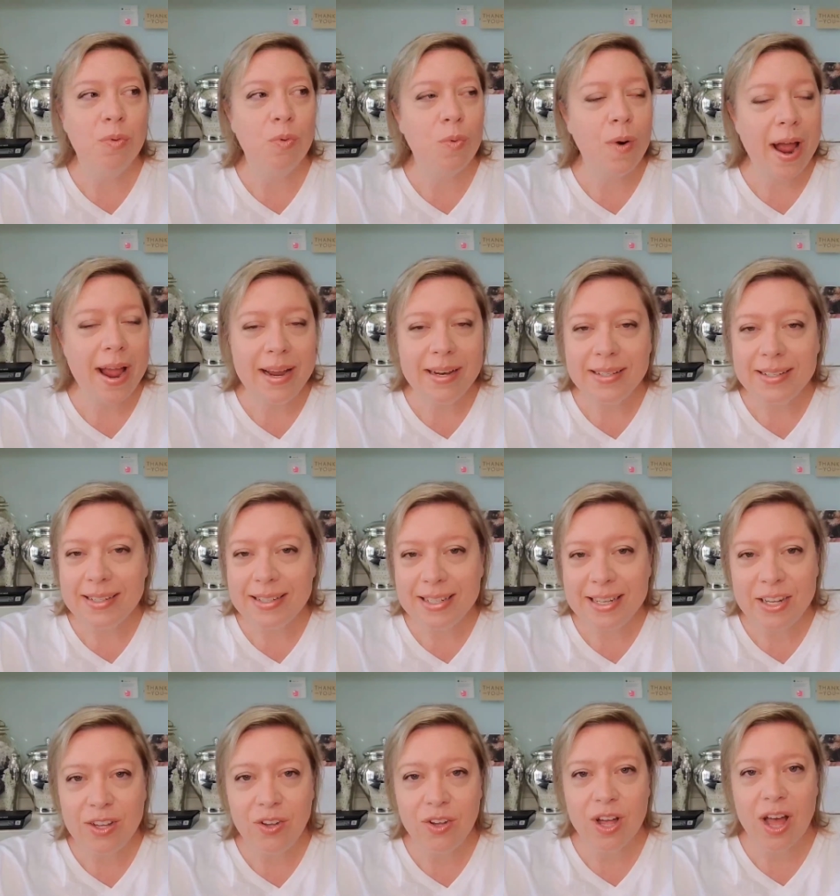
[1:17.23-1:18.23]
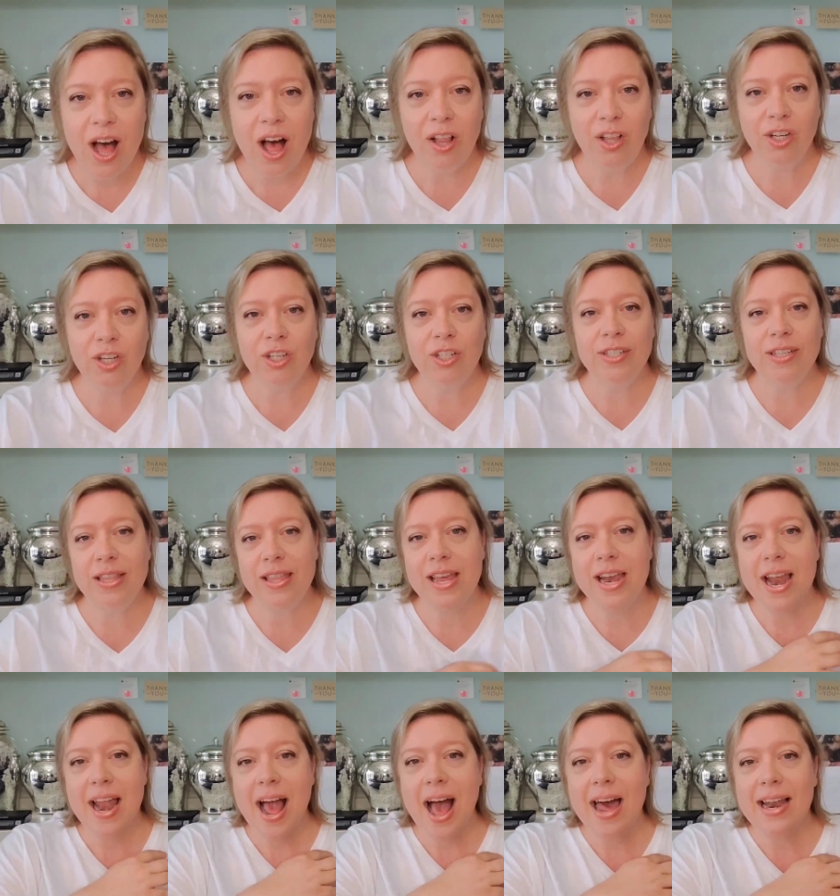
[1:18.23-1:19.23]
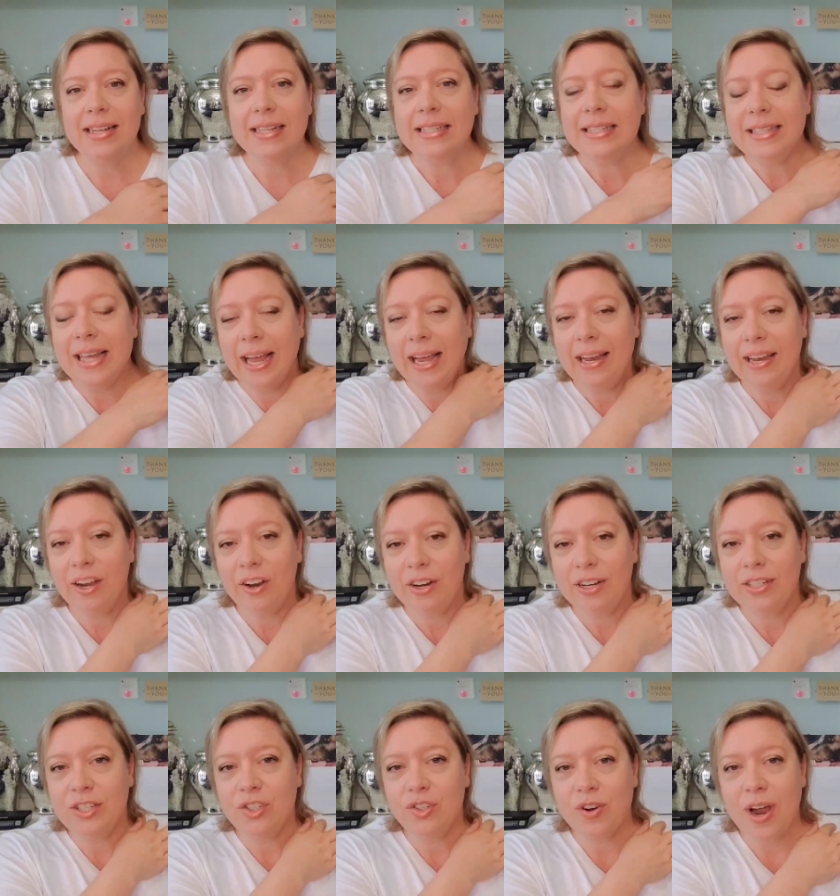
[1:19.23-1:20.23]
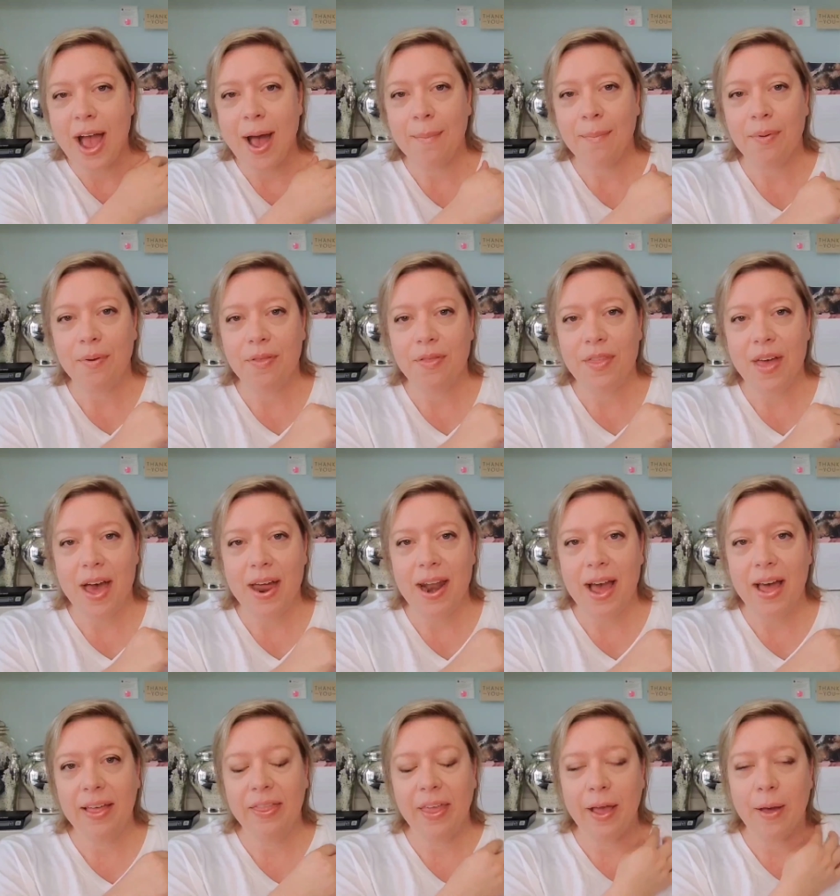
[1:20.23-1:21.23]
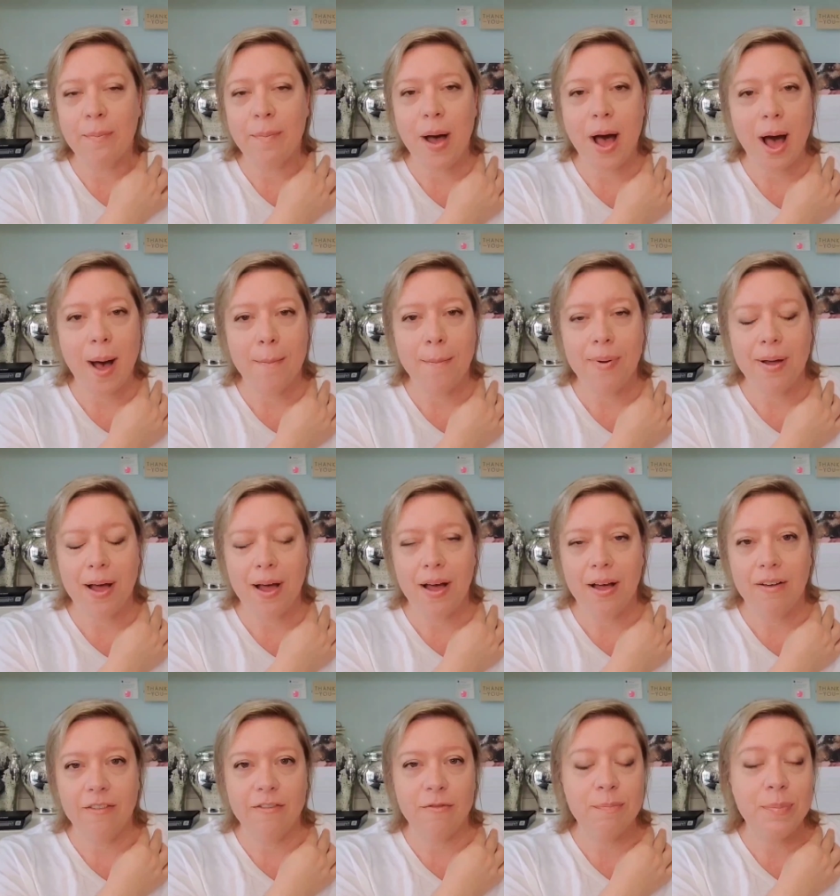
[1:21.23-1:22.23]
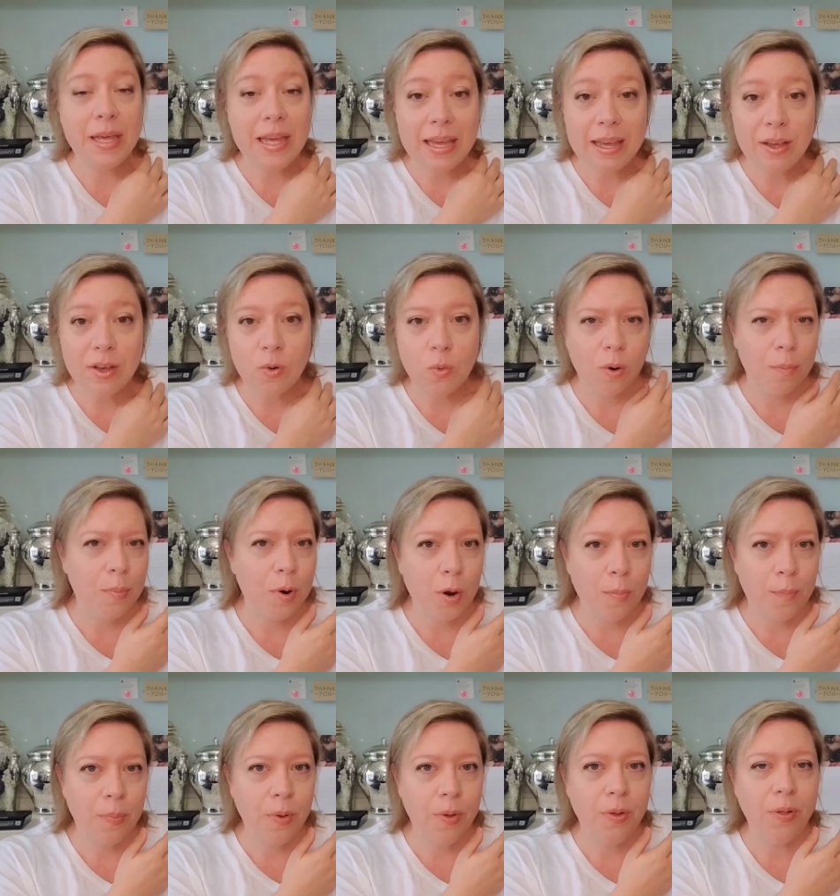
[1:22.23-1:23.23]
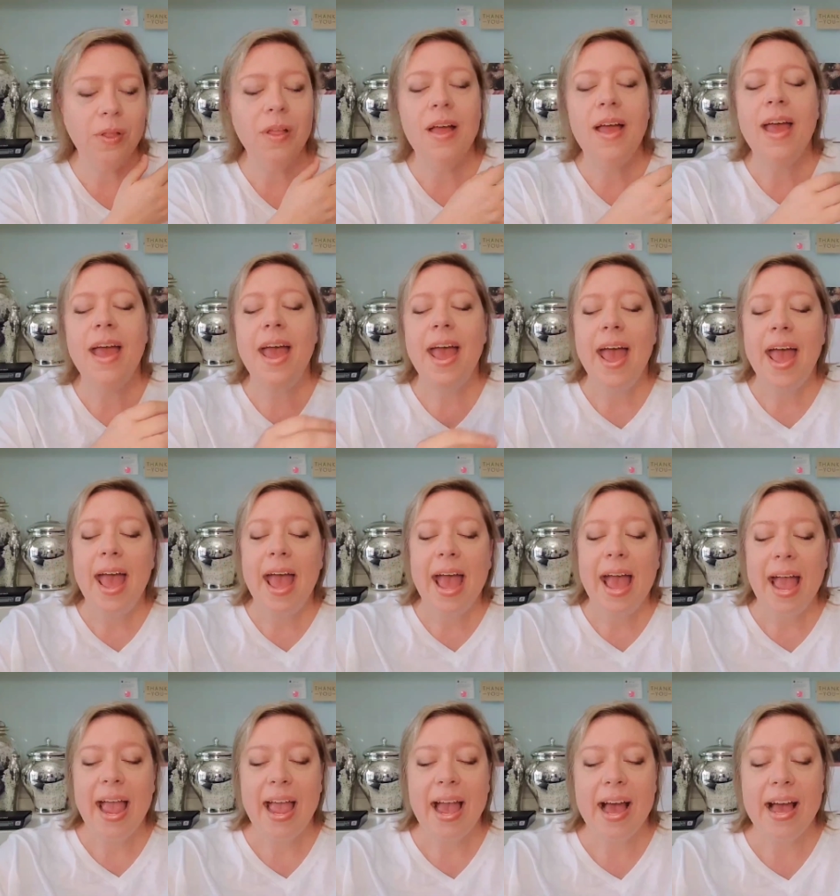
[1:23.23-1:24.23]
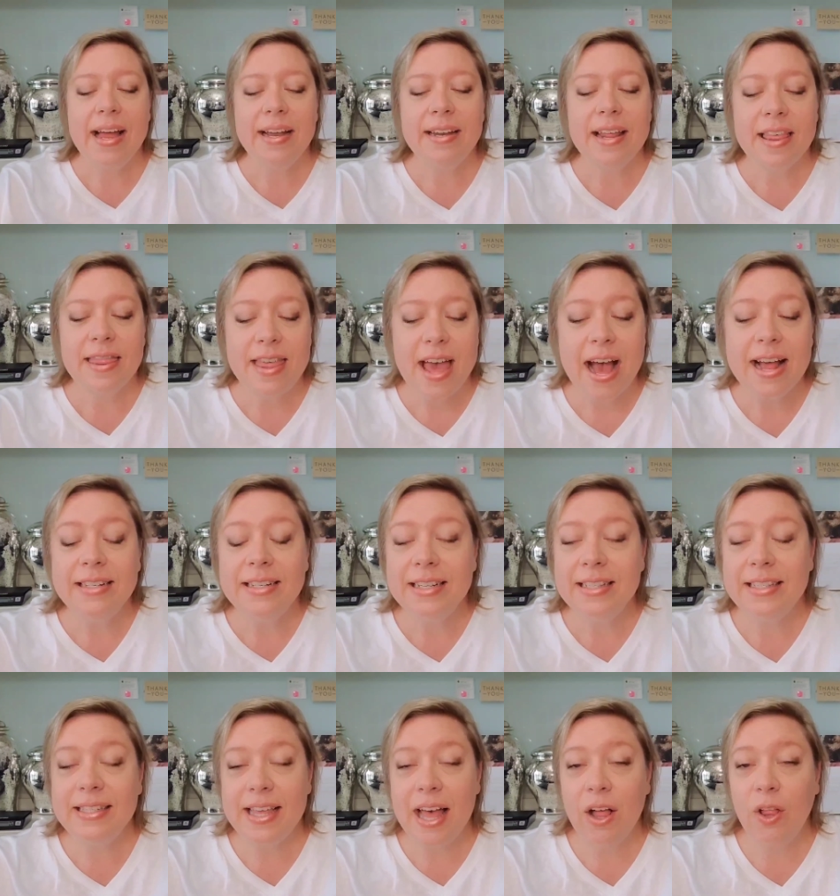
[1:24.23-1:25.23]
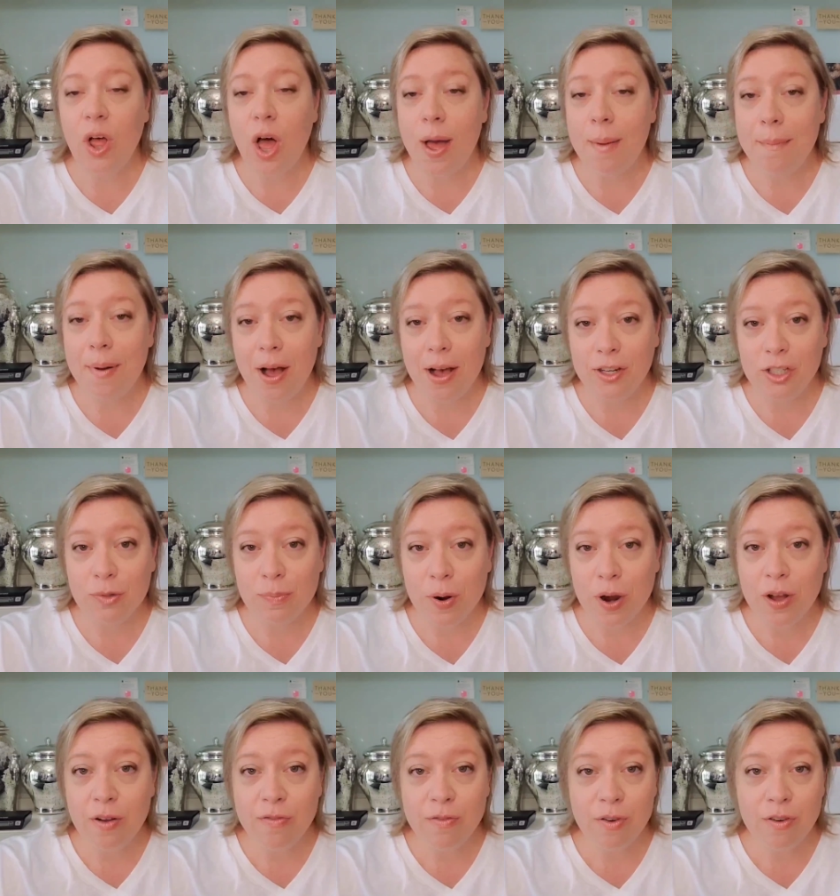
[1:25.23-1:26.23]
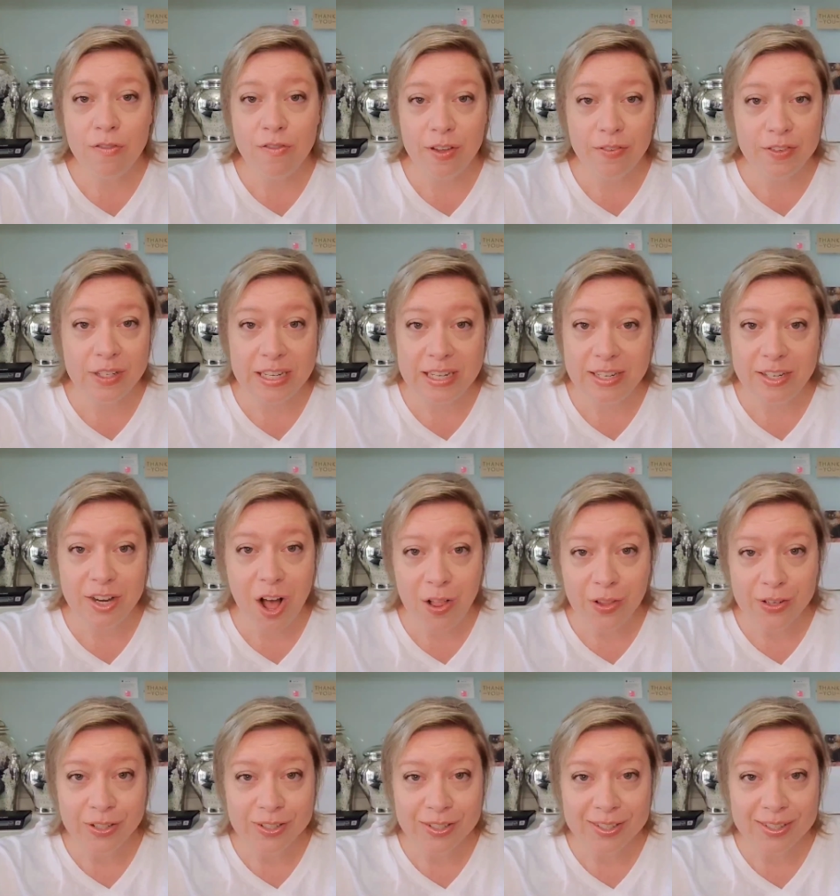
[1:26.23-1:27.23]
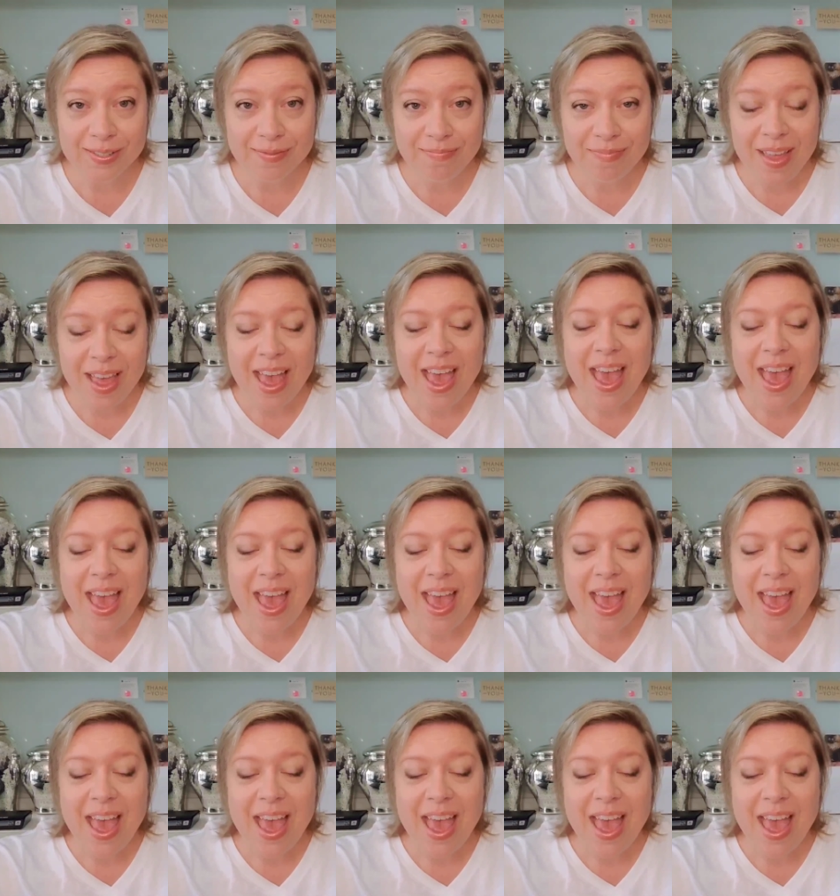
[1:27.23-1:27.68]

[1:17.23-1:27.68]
bright teal colors, and then it had a secondary strap that had like a pop of pink or purple, and that did sell on Poshmark for $15.